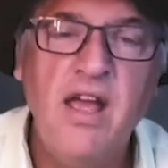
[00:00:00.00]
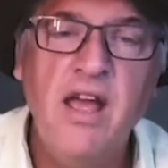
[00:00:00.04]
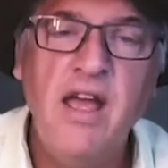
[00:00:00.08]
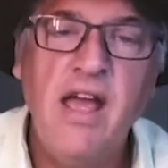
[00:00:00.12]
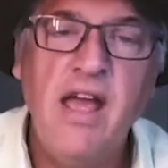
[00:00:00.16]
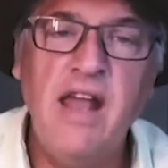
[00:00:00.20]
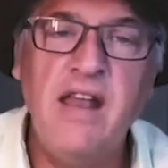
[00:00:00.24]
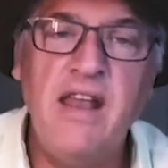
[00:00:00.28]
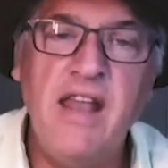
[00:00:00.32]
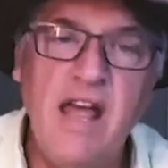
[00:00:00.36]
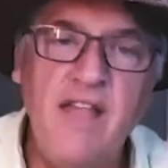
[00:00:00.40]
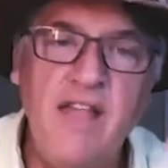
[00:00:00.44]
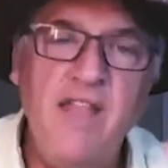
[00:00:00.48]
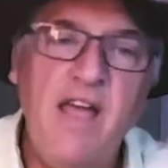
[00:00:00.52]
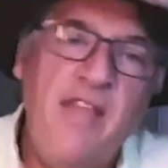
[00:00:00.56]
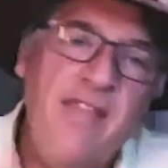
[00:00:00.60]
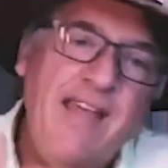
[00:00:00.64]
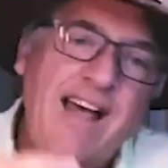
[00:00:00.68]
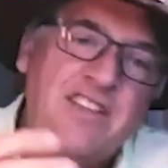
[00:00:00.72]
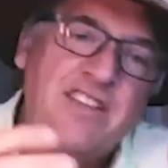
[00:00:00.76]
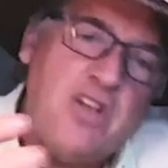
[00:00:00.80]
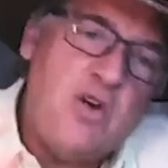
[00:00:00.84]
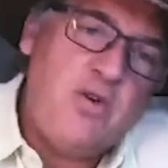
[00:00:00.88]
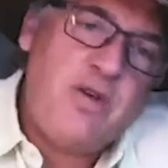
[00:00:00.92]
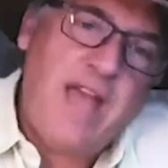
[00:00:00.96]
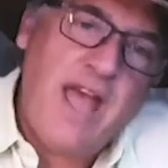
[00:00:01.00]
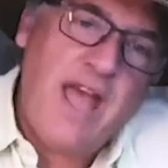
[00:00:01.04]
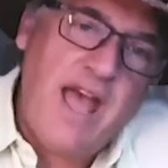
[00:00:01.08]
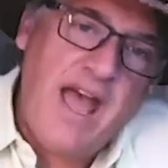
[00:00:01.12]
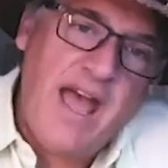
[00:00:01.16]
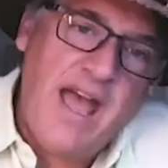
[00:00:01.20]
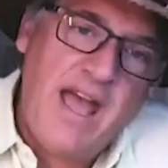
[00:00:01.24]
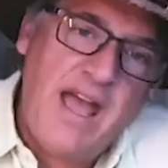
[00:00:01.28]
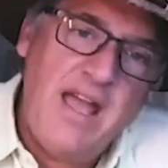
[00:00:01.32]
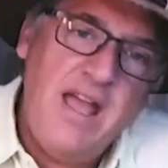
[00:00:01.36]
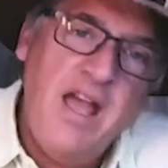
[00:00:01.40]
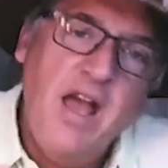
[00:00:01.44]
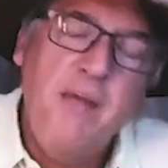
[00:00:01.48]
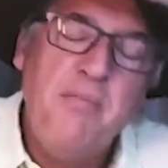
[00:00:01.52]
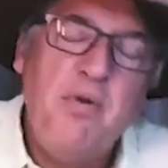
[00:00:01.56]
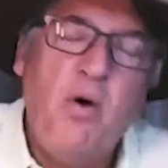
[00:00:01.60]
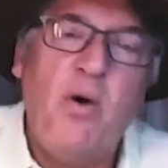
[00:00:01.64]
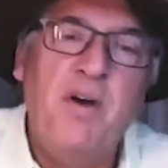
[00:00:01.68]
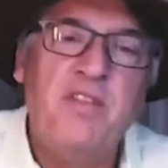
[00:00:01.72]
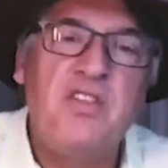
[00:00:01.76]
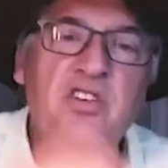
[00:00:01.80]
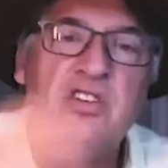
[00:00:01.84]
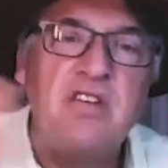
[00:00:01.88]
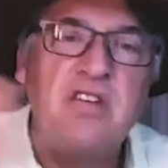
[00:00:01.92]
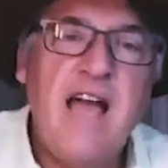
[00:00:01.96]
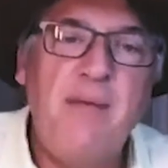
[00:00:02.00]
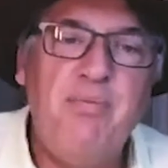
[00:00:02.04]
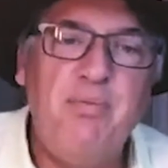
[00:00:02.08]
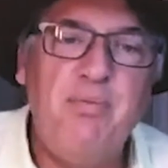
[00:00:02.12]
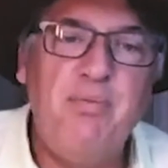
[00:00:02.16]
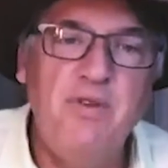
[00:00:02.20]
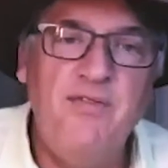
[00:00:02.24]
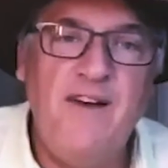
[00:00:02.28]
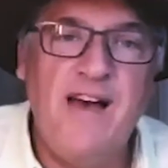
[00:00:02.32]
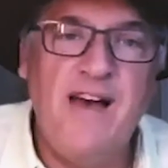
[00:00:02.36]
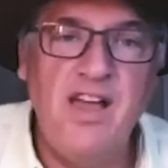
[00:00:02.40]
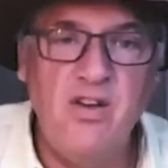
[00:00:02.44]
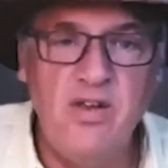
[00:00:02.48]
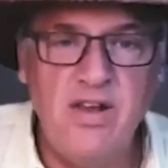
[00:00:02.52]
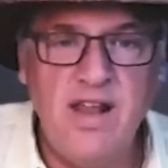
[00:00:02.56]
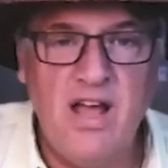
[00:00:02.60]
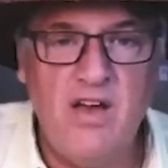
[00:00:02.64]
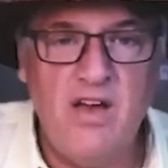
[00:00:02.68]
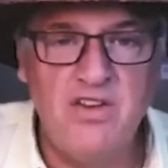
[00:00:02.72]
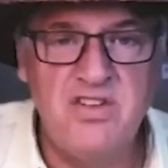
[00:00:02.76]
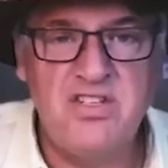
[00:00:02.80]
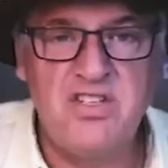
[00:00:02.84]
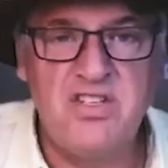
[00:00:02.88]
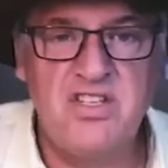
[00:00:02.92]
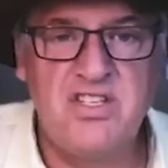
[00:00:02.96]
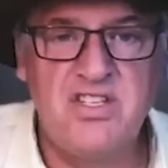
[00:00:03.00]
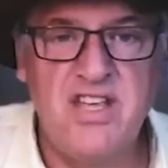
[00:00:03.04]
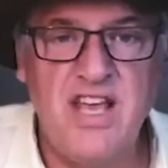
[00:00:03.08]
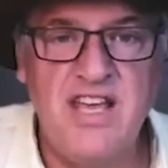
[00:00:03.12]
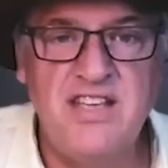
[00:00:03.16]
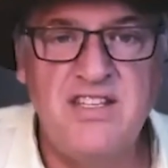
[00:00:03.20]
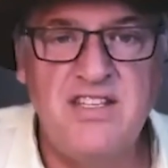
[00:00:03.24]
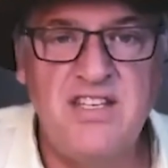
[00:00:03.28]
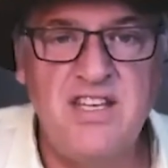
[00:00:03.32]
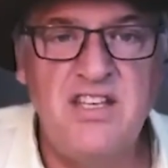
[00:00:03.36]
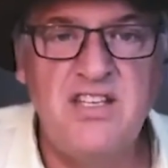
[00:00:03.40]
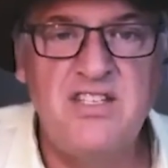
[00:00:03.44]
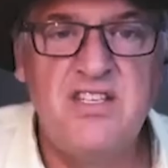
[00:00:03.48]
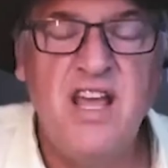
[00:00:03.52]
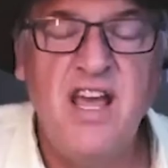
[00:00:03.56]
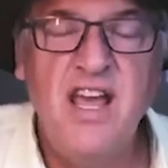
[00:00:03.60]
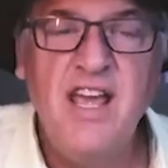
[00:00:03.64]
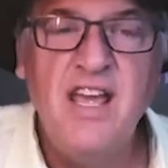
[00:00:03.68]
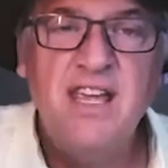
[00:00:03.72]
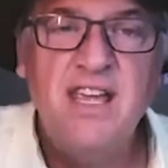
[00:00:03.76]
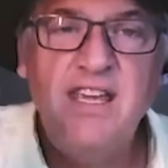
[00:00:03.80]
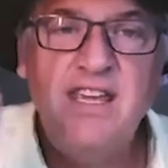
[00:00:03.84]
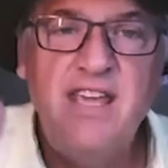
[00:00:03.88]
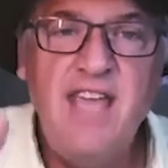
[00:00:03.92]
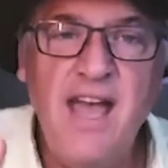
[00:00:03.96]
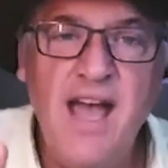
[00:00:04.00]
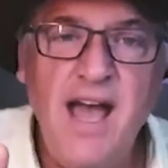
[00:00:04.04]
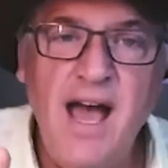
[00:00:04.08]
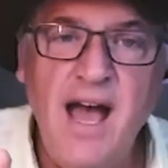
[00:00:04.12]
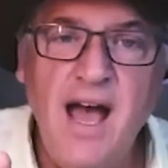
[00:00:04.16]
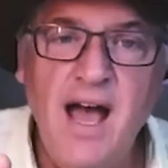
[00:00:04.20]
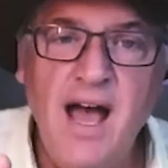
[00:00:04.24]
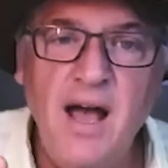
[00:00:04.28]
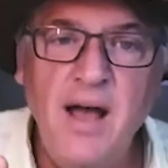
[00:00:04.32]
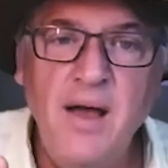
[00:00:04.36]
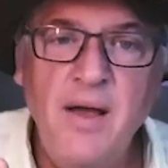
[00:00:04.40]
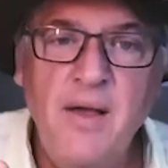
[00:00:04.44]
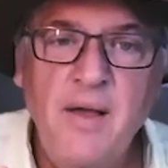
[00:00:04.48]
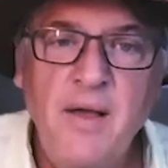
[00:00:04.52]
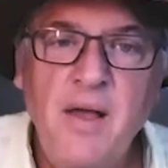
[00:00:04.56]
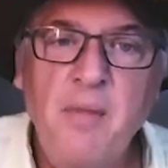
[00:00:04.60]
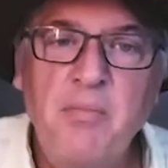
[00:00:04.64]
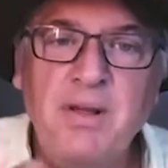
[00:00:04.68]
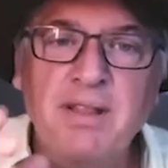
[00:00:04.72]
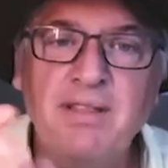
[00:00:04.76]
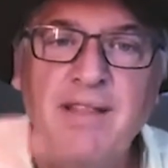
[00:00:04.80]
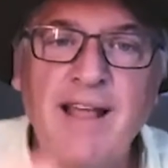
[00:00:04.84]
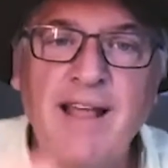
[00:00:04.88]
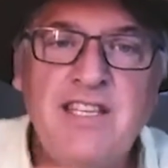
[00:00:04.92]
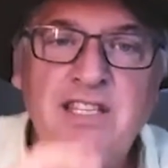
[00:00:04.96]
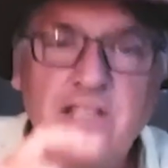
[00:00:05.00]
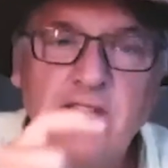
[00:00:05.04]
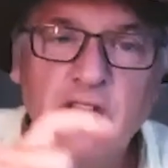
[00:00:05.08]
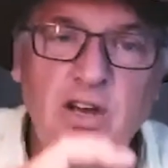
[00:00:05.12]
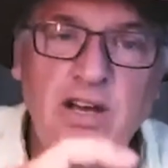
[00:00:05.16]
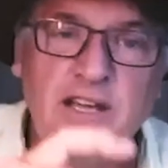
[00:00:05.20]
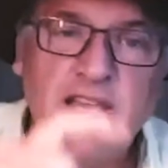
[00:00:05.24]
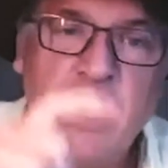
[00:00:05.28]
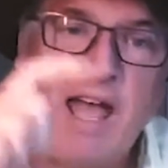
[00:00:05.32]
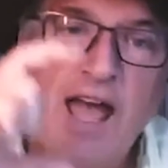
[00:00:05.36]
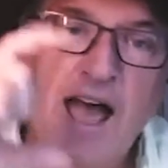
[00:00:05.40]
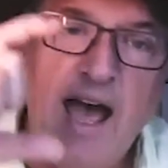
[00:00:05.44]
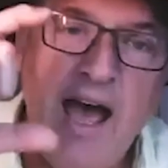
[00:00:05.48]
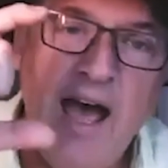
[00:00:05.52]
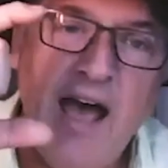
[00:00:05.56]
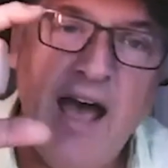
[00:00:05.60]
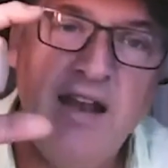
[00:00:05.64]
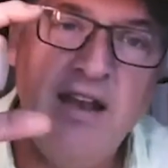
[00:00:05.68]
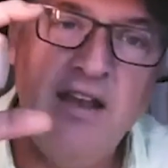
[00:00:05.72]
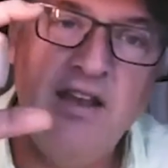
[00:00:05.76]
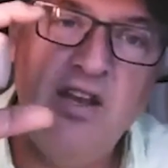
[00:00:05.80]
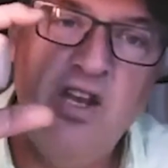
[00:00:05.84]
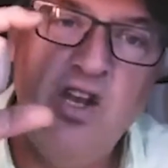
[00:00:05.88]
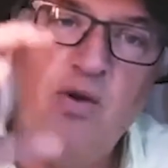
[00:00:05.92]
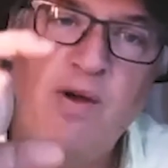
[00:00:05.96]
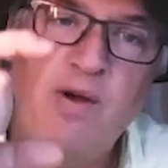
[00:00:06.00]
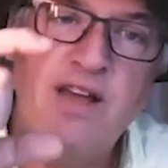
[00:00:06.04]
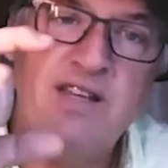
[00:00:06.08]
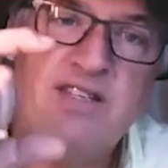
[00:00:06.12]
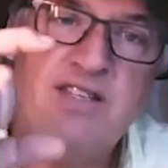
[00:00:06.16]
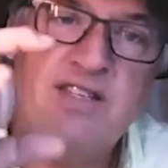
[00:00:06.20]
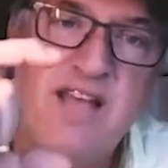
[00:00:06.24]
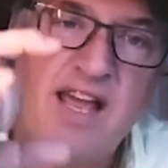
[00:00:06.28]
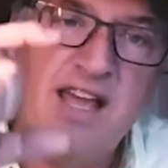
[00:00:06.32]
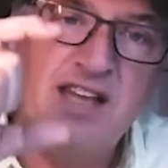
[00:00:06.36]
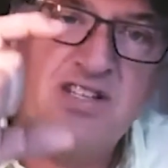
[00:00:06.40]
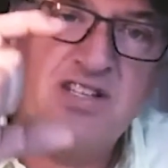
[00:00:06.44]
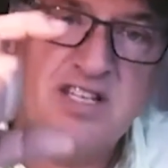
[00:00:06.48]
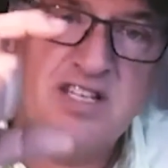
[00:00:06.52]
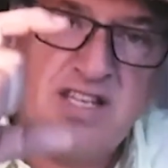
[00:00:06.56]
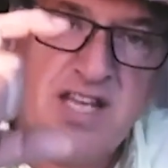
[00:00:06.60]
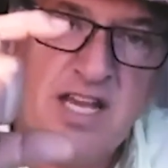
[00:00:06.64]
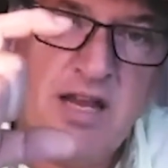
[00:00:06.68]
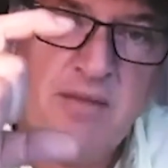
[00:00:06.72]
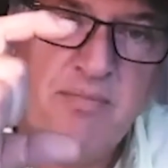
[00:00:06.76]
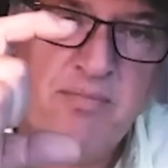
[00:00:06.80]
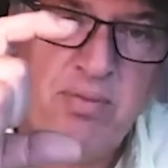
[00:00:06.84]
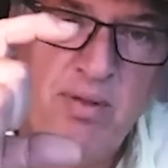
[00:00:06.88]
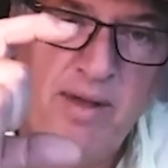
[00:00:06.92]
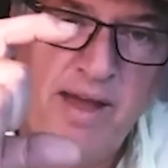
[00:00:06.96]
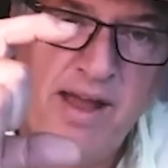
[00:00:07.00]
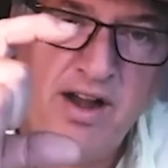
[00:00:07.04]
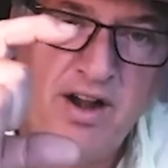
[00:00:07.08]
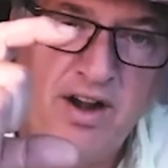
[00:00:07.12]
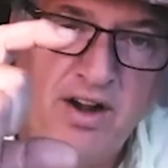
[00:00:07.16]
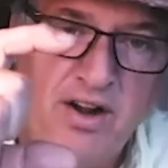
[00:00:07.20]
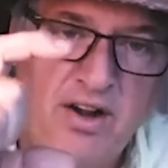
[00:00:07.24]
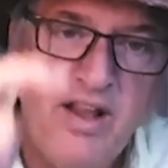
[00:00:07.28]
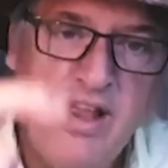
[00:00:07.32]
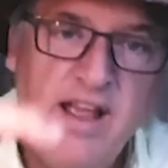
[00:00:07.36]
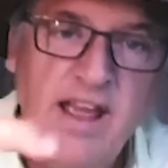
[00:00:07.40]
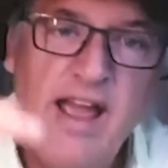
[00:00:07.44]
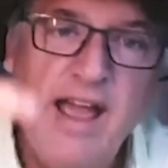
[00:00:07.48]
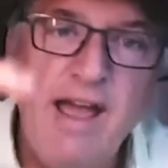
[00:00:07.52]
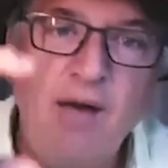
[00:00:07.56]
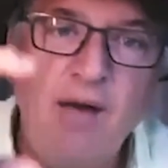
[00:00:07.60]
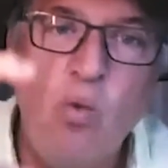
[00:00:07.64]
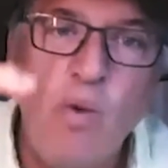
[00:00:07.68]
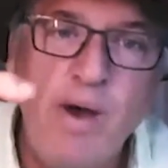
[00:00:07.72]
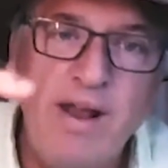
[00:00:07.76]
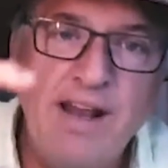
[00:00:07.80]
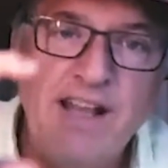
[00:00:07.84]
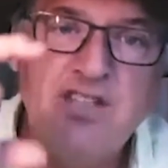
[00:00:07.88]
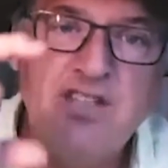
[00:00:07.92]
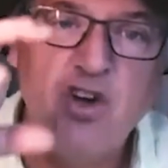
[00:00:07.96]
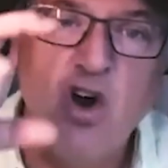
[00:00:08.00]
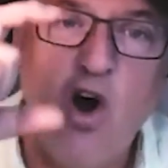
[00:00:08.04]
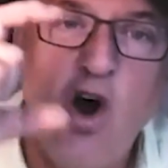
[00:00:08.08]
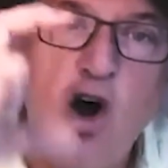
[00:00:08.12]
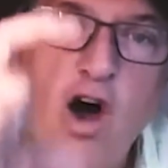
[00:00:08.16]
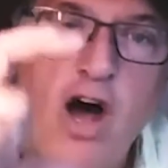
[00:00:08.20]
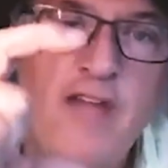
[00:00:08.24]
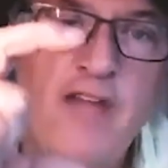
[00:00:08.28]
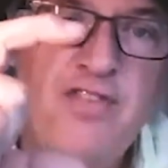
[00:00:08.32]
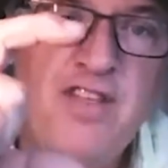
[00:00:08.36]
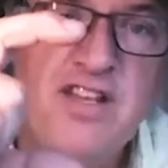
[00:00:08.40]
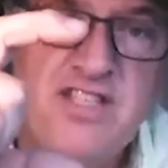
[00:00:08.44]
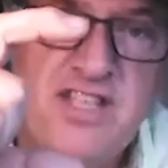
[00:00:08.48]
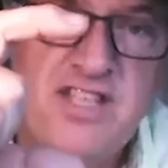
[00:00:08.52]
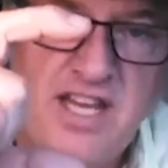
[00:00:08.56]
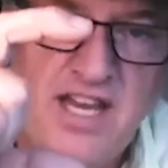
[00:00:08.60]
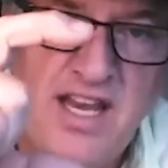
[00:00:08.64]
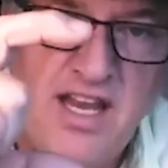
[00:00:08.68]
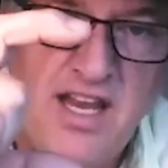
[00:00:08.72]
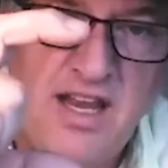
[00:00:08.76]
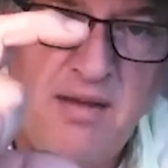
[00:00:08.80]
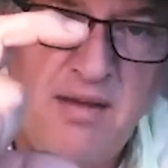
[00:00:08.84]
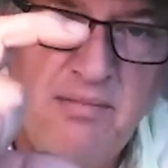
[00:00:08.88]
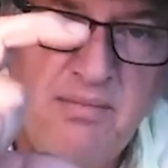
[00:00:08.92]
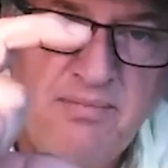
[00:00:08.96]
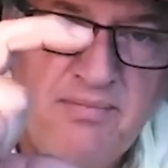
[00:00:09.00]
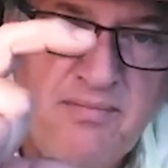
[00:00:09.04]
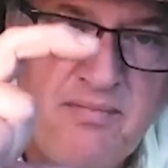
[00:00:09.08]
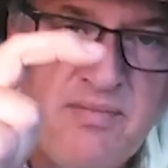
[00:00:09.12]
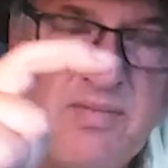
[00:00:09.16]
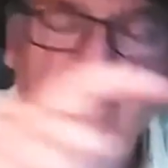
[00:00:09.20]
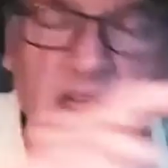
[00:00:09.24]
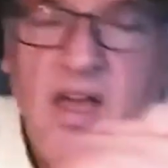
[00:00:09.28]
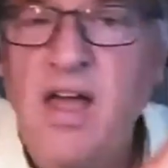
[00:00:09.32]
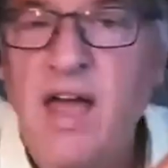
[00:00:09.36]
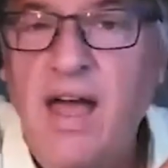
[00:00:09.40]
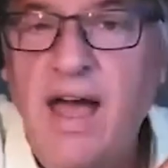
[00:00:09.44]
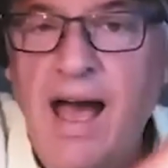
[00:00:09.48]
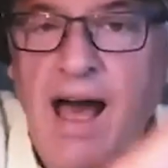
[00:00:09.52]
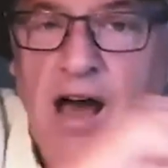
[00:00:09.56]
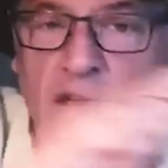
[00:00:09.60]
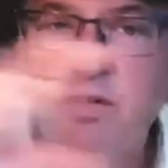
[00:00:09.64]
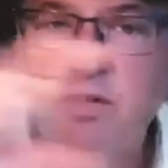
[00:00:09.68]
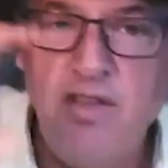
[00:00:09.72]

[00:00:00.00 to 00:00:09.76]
And that's okay, but what the Shapley value analysis says is, yeah, but let's look at USA as a team player. And when it's on the team, how do the